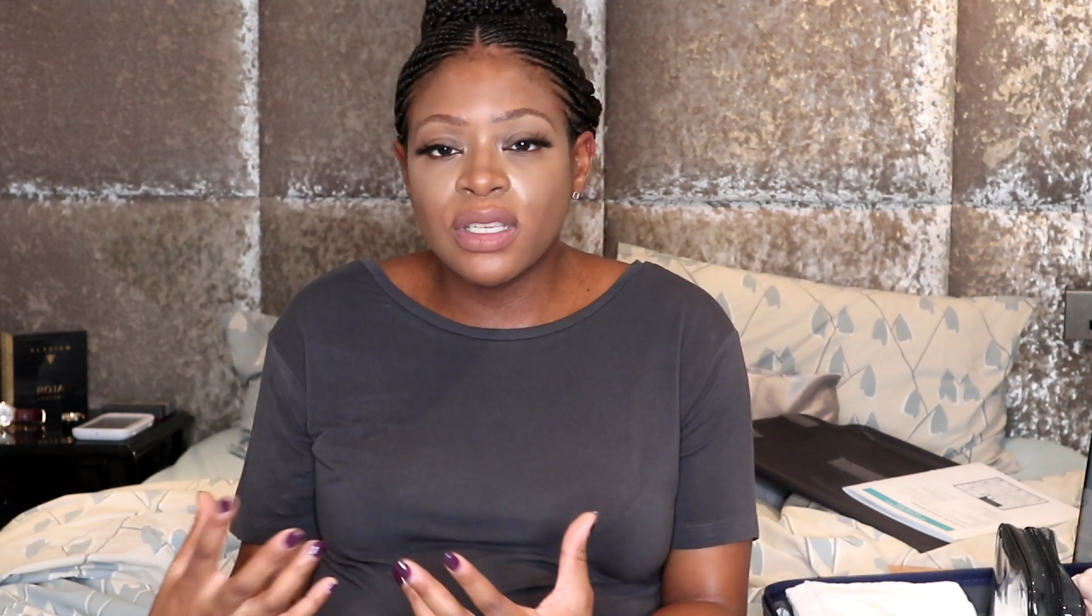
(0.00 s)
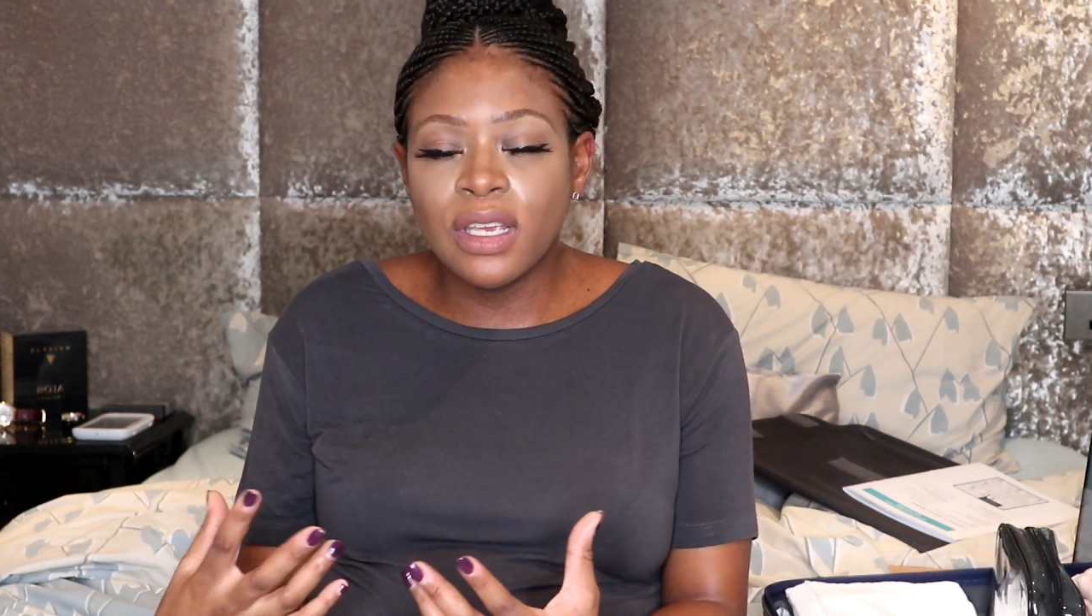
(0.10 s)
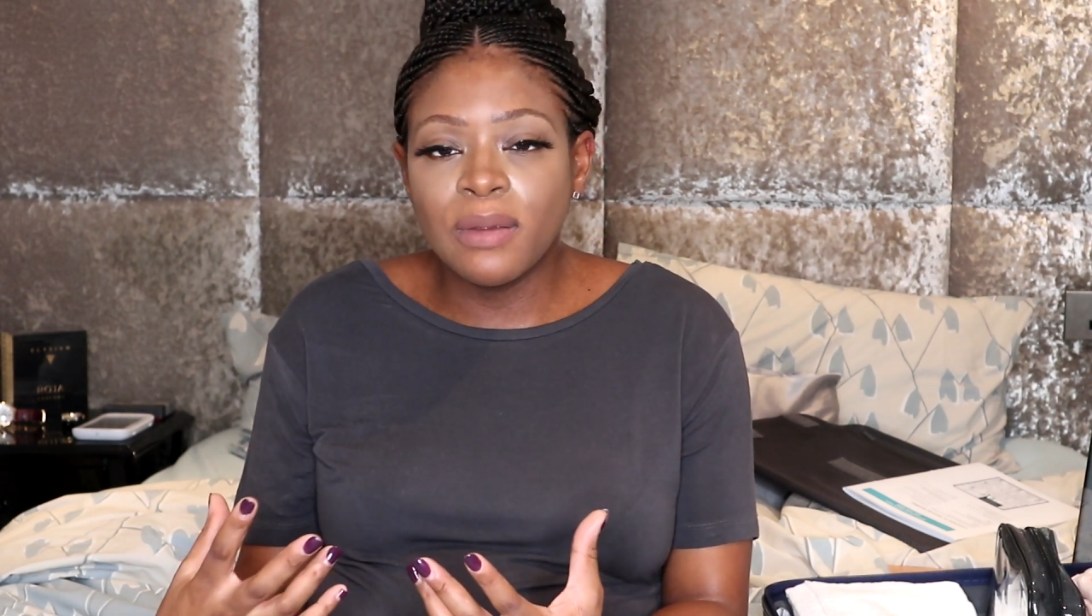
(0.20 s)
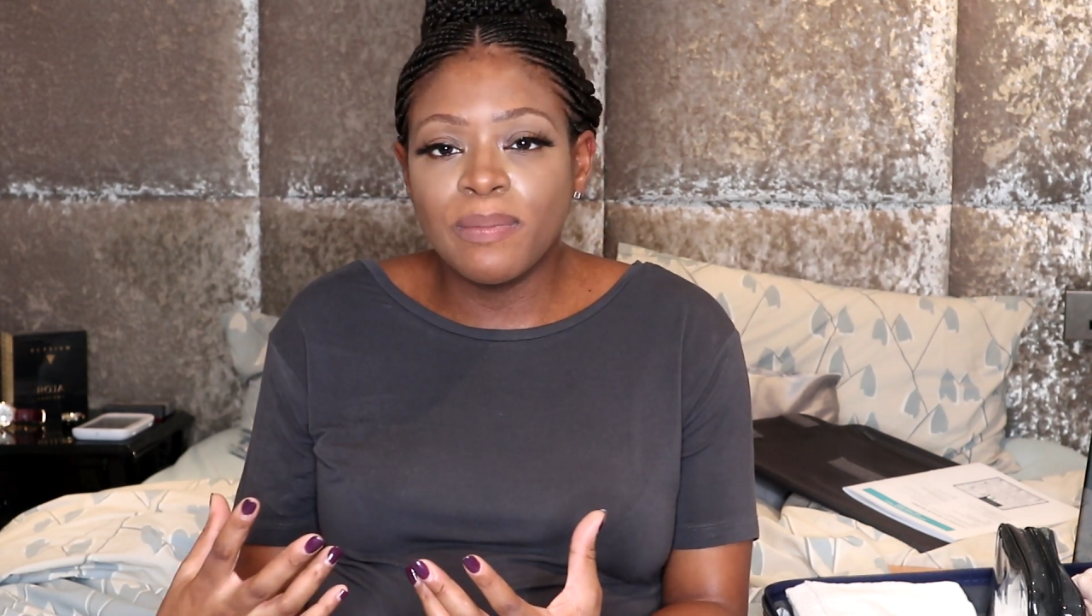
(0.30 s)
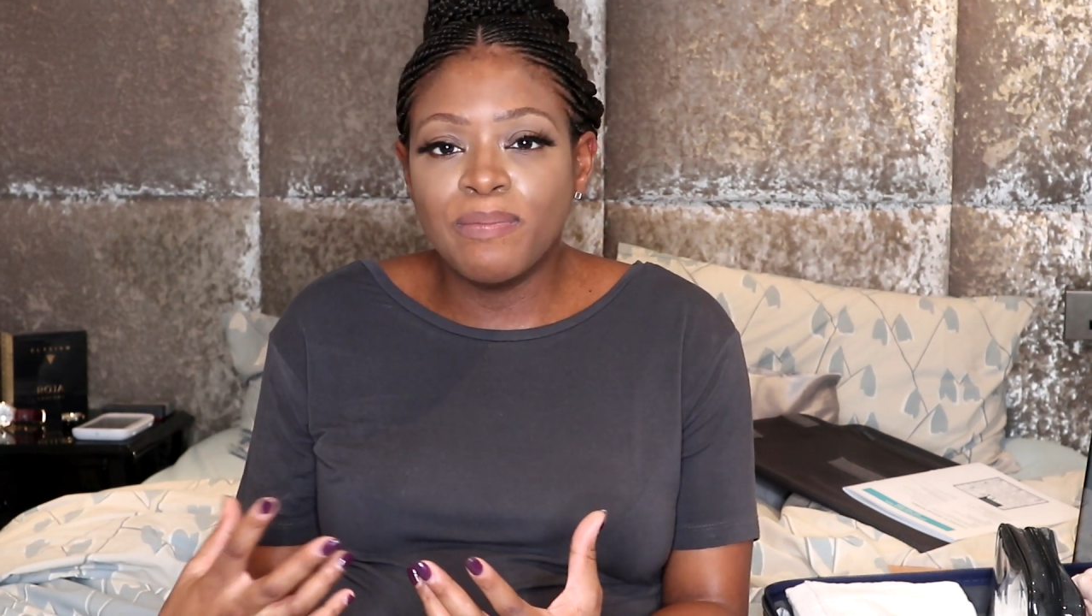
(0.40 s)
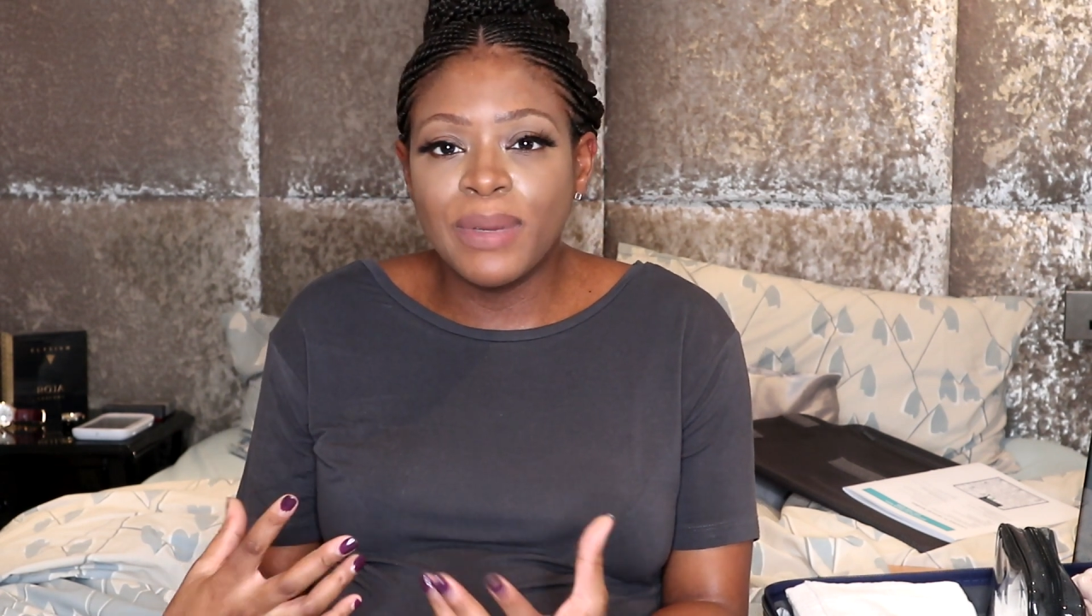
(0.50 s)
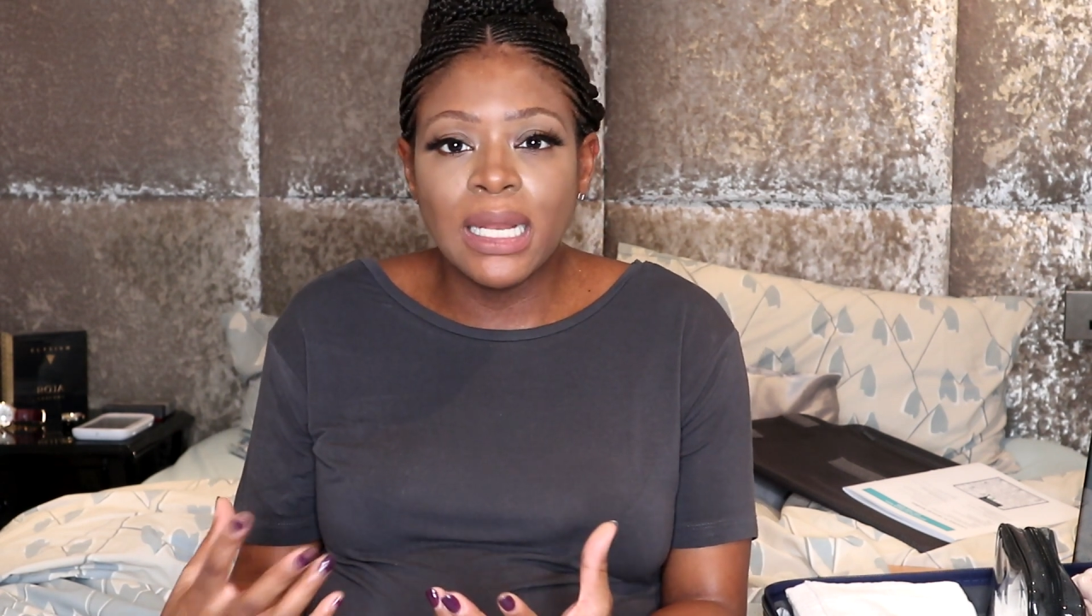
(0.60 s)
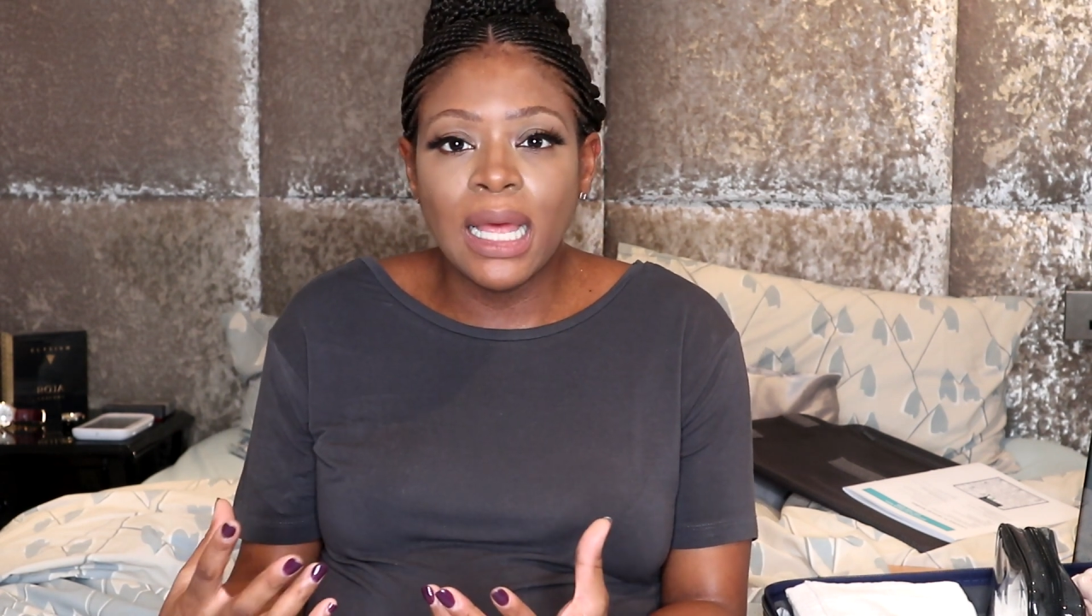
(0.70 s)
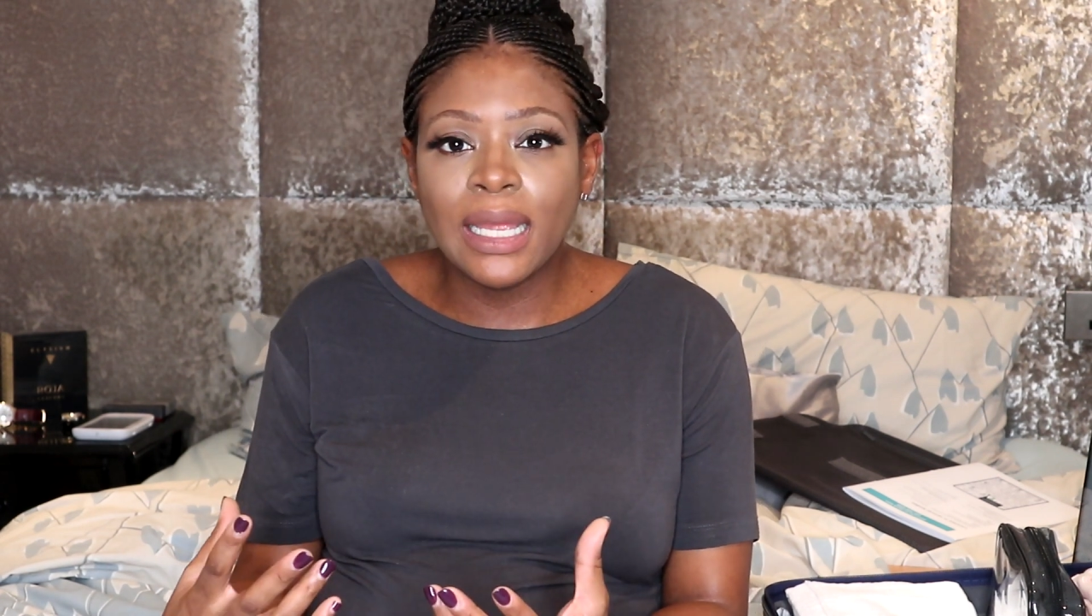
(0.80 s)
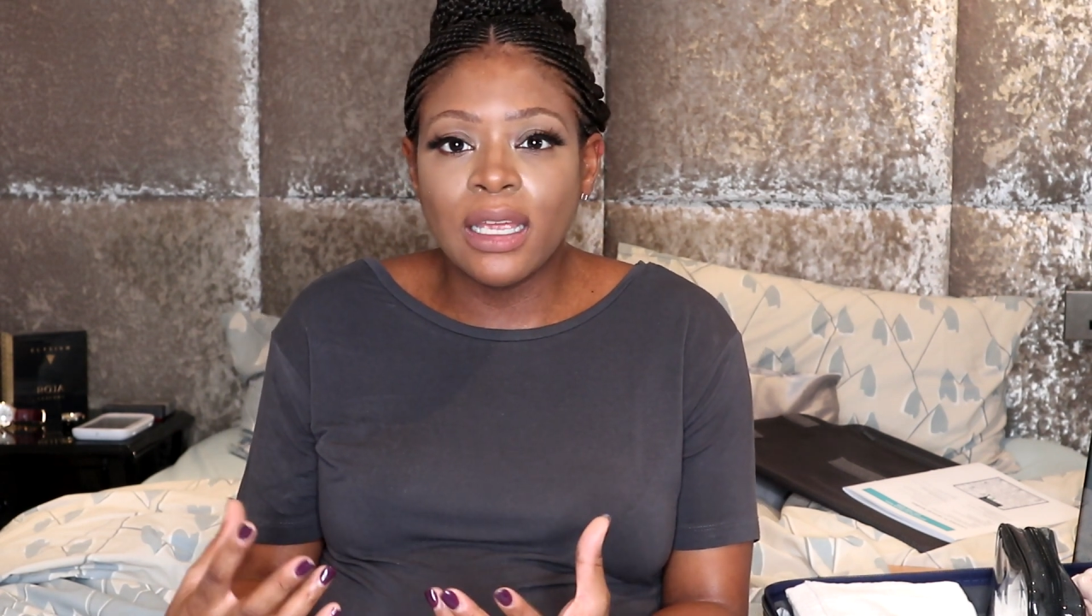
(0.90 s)
is gonna
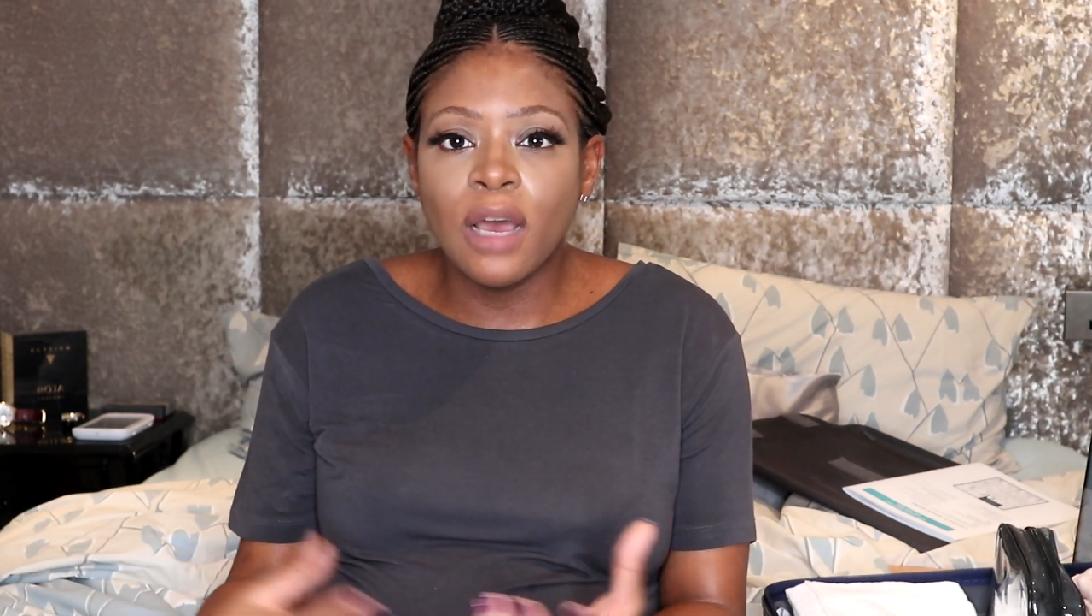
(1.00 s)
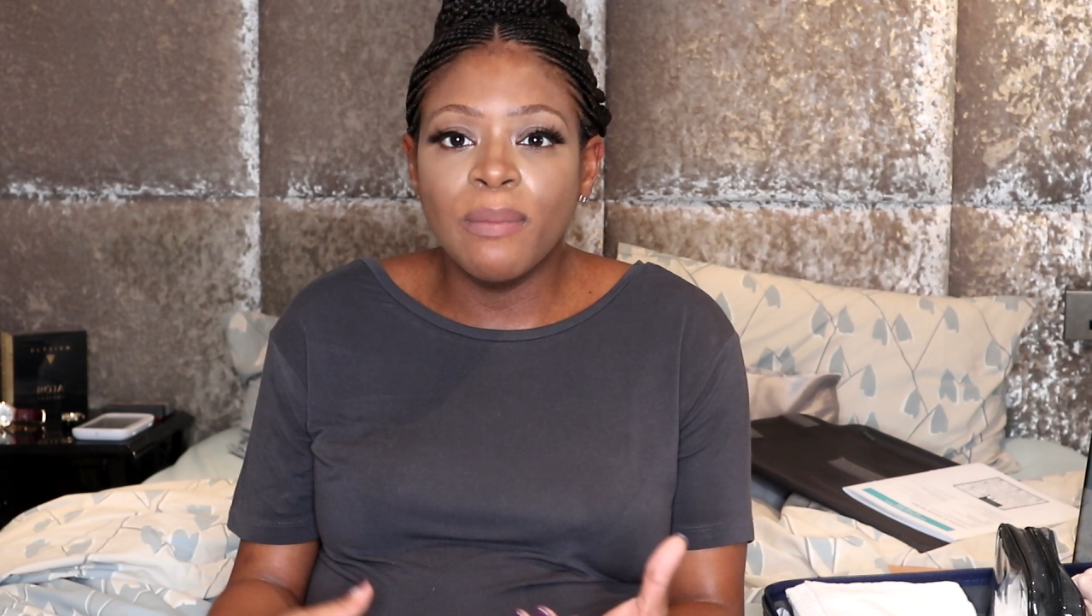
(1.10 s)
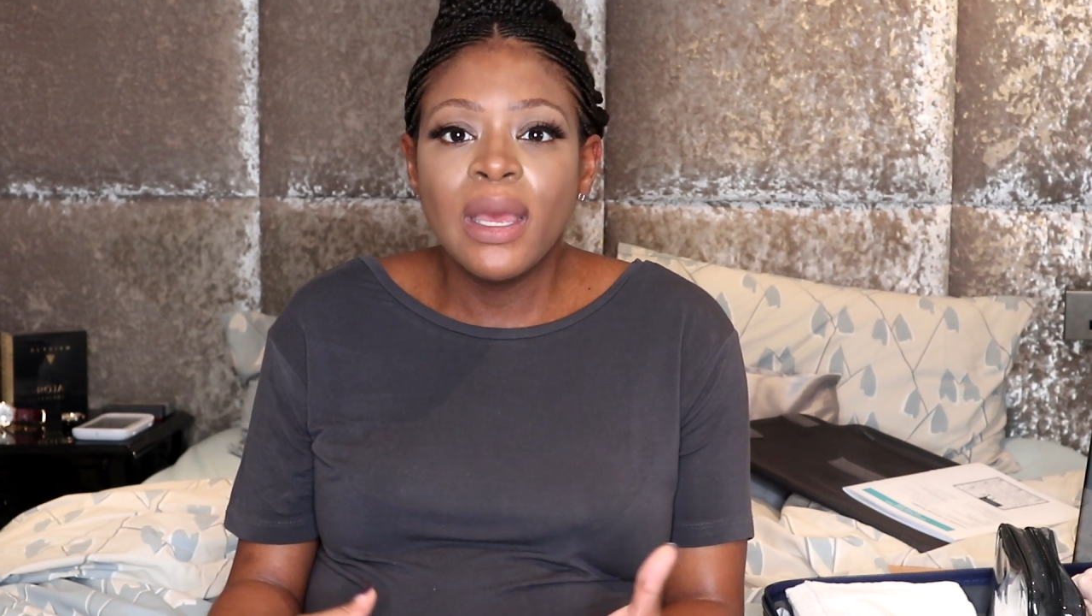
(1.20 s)
be like.